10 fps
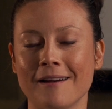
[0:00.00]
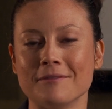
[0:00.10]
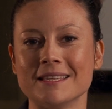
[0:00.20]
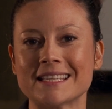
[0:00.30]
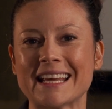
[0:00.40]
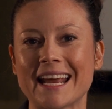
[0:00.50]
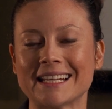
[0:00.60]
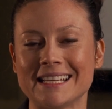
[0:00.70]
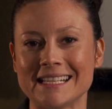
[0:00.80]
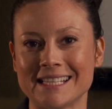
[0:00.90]
of the
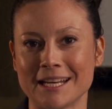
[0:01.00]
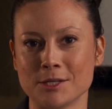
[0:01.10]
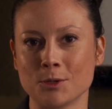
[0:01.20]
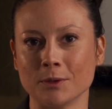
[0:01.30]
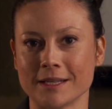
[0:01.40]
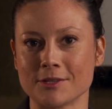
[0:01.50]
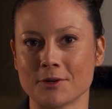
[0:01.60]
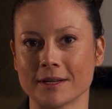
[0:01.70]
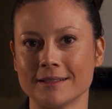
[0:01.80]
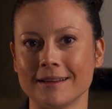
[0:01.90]
Schenectady City School
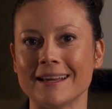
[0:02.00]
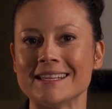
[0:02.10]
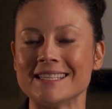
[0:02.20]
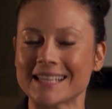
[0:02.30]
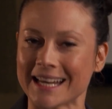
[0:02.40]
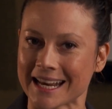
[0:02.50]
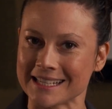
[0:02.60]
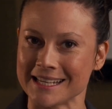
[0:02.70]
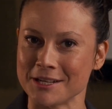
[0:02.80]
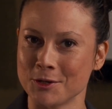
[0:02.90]
District in
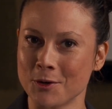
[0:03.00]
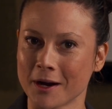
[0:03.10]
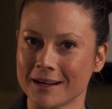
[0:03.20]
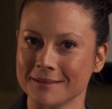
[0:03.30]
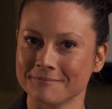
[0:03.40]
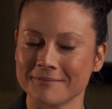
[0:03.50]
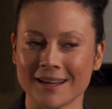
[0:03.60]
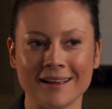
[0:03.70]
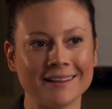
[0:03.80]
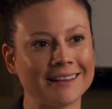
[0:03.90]
Schenectady, New York.
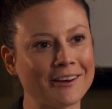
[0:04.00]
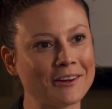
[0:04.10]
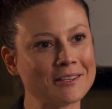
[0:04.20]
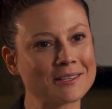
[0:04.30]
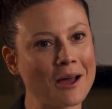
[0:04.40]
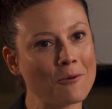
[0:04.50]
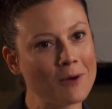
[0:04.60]
Larry and Scott,